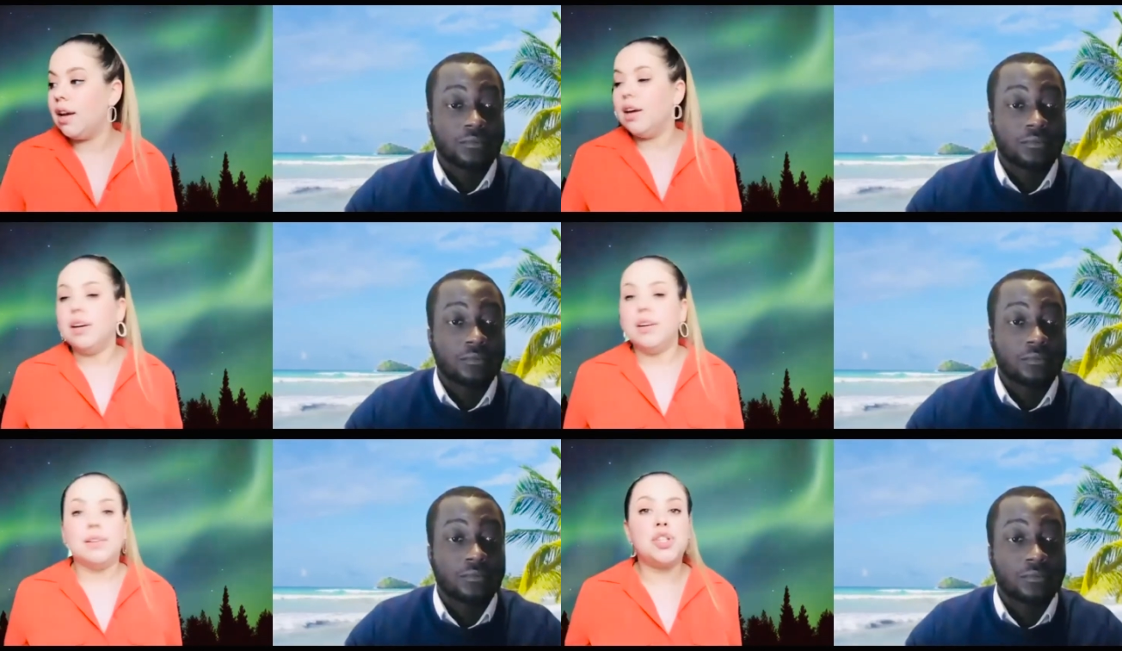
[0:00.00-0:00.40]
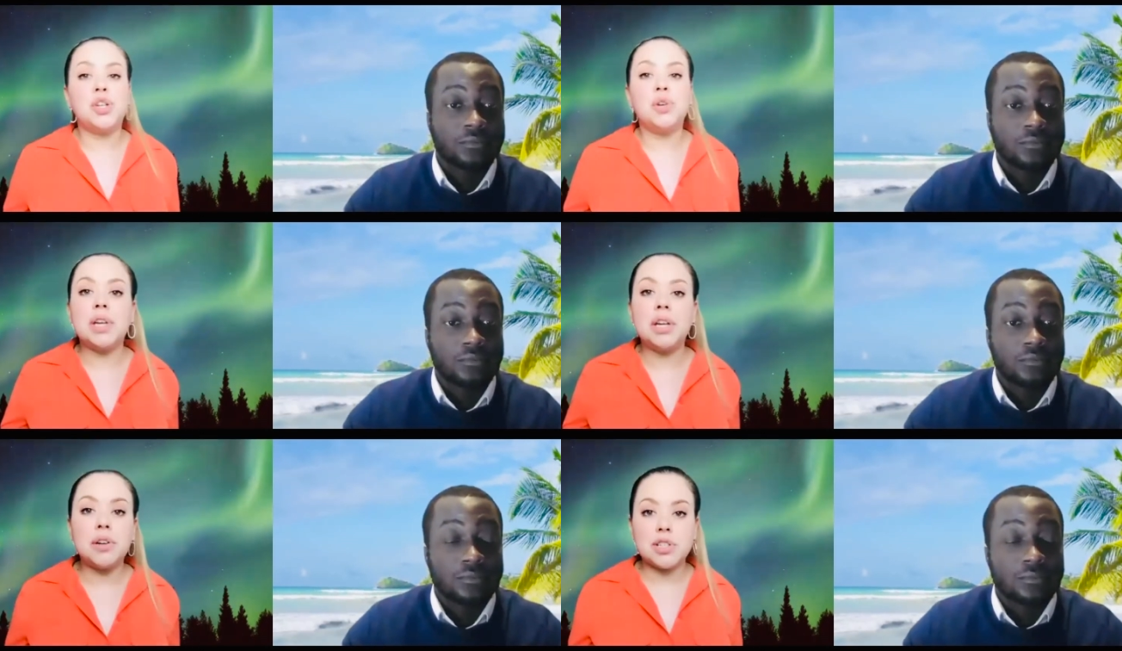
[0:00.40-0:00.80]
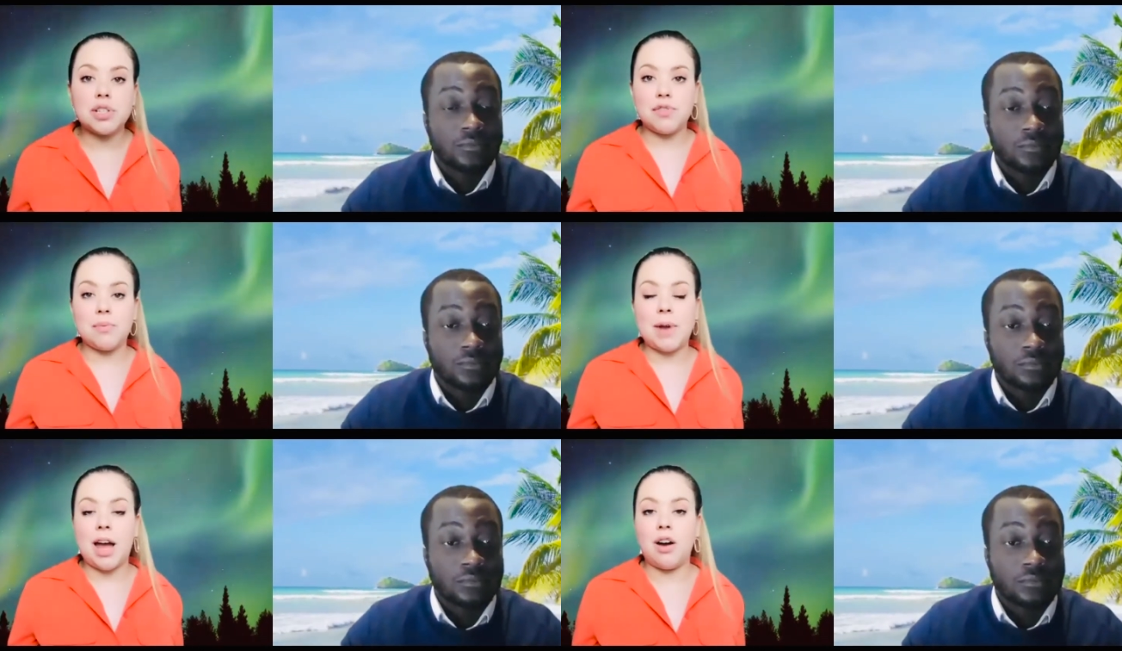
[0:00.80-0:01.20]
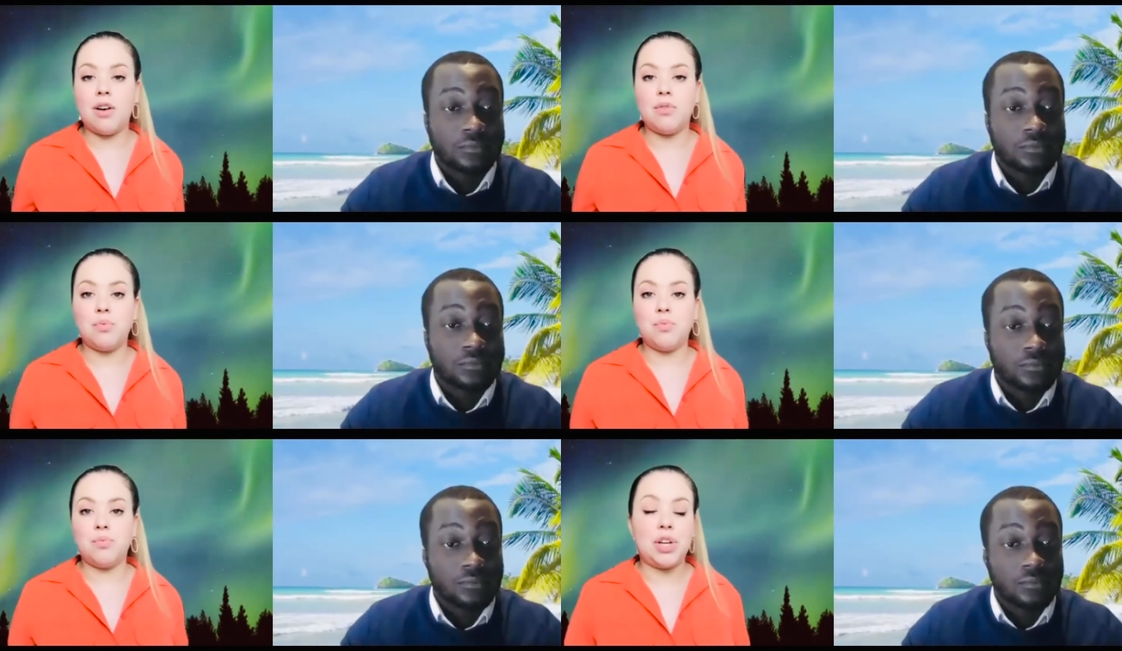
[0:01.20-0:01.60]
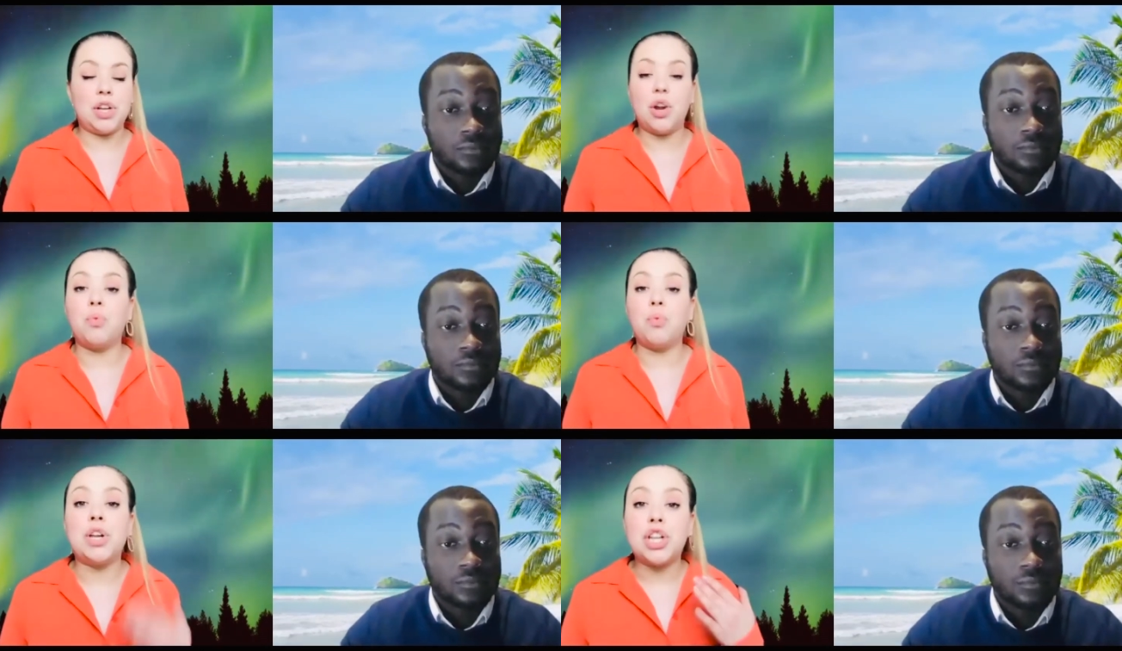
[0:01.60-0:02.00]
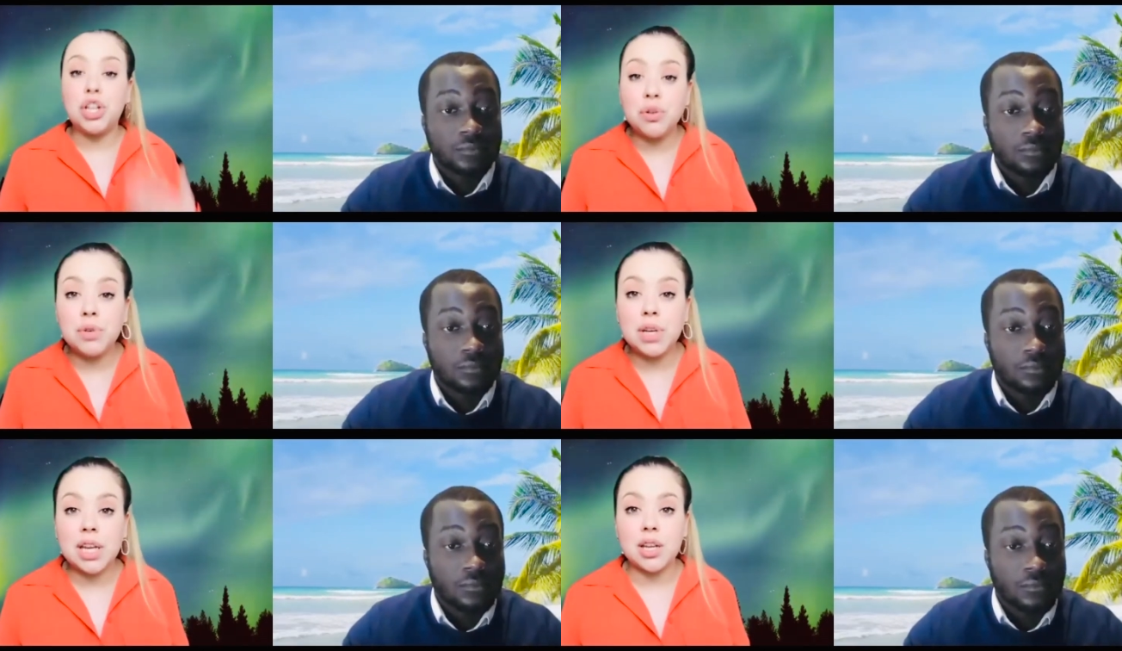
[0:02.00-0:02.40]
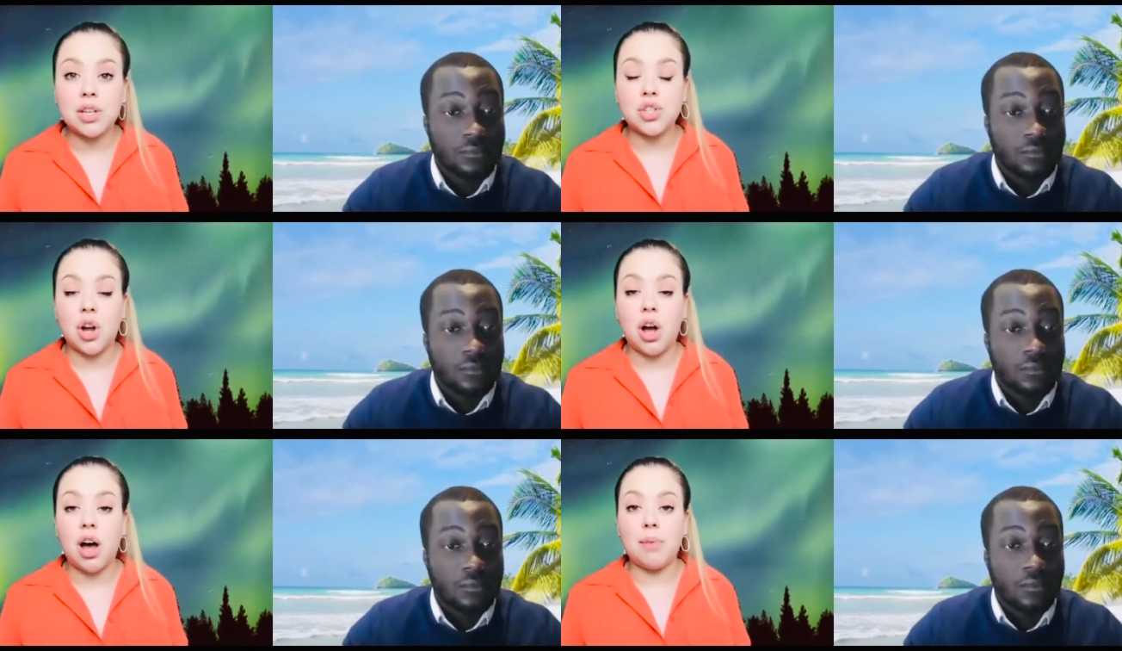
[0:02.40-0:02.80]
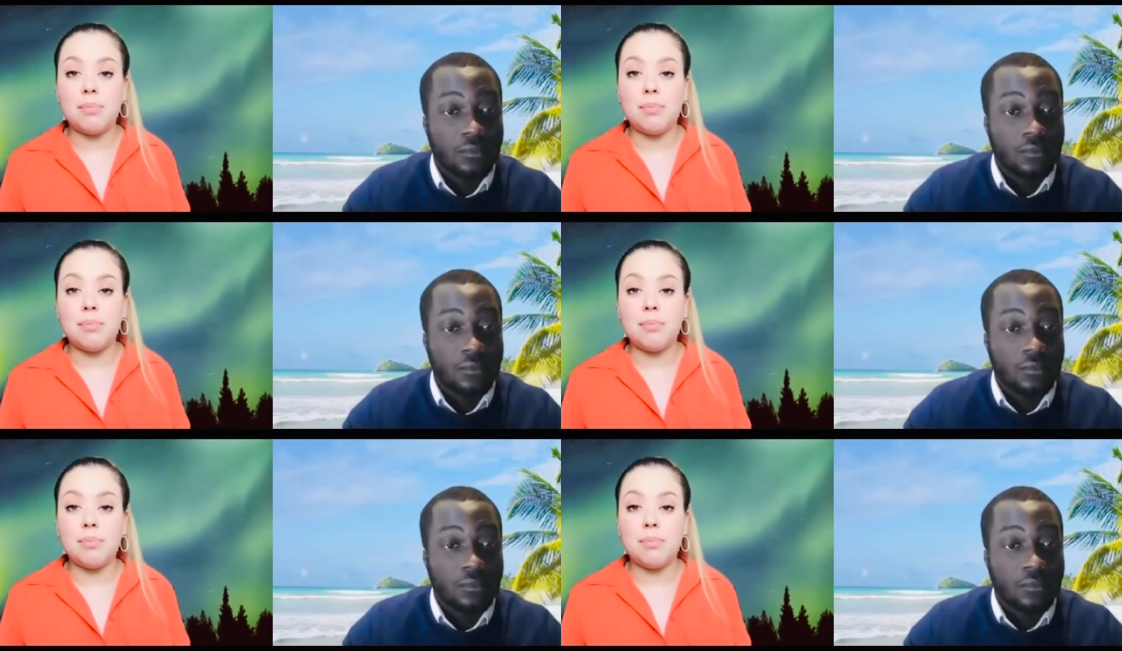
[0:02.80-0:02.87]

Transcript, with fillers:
Speaker 1: two years from now, you know, when you need a job,